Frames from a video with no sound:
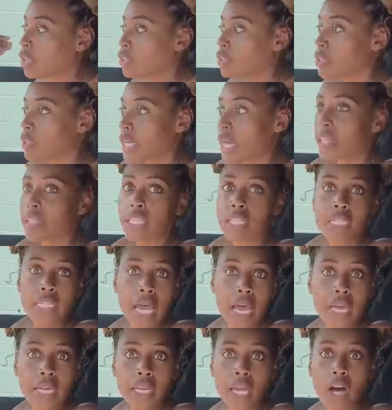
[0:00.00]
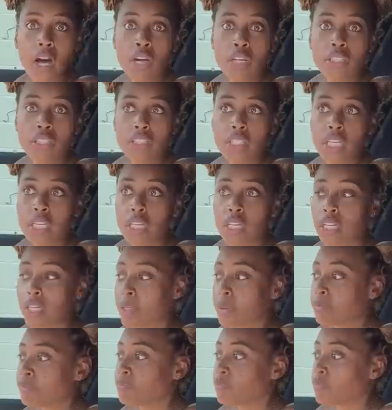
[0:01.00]
you can decide on
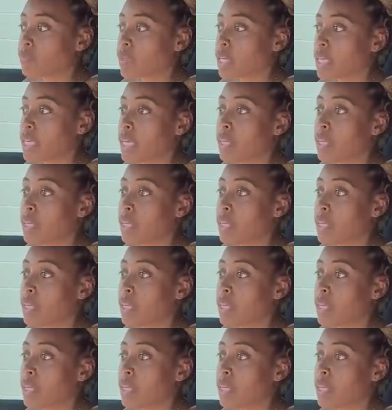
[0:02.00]
the um,